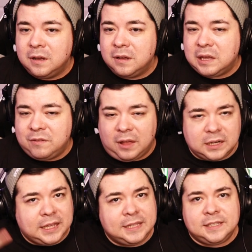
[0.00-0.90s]
You have a lot of
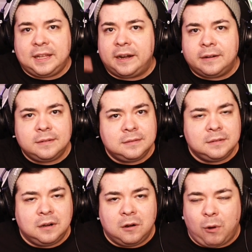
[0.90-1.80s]
kids in there.
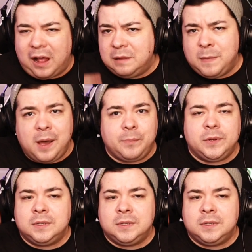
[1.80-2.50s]
Rile them up.